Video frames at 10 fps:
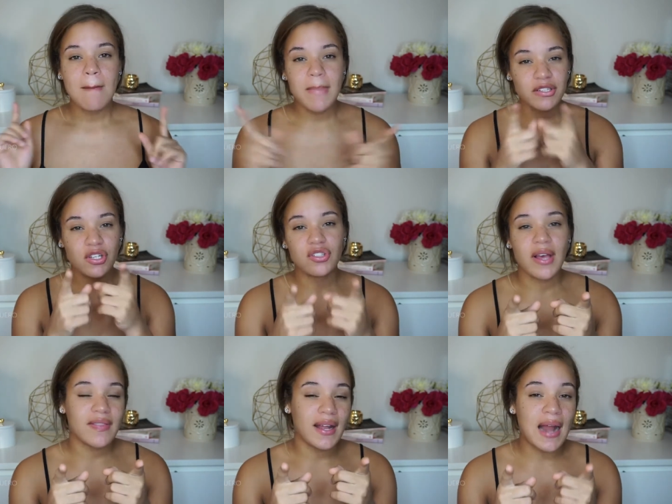Make sure you
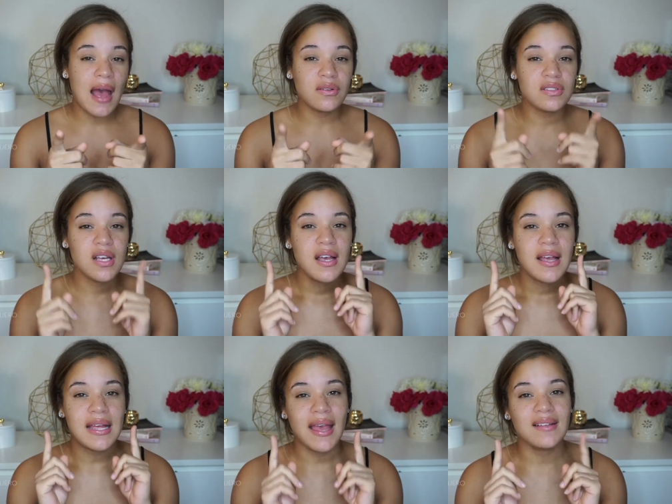check that out
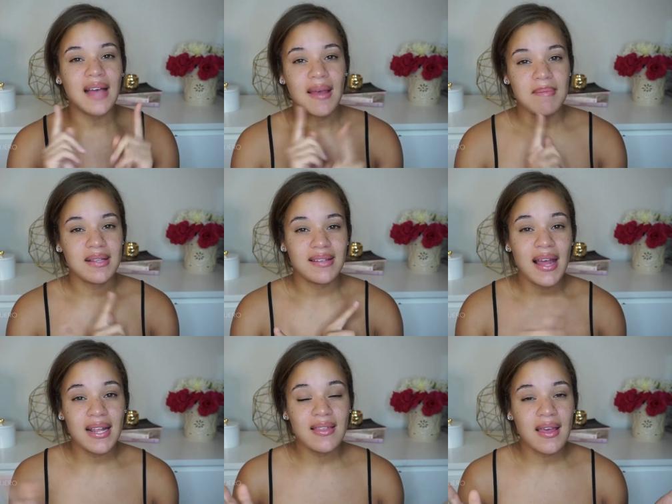in case I miss
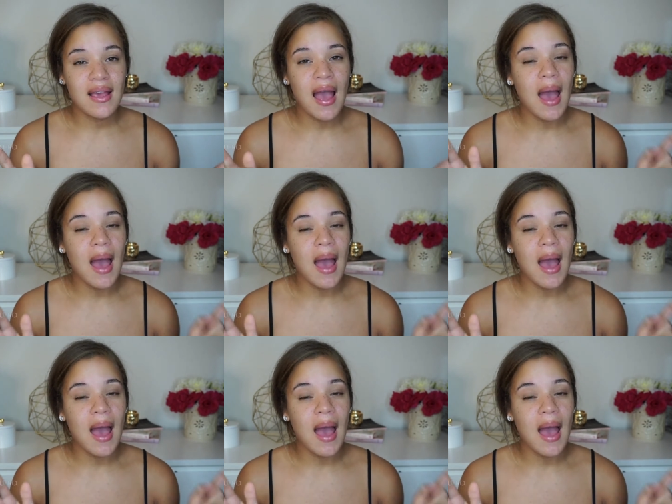anything.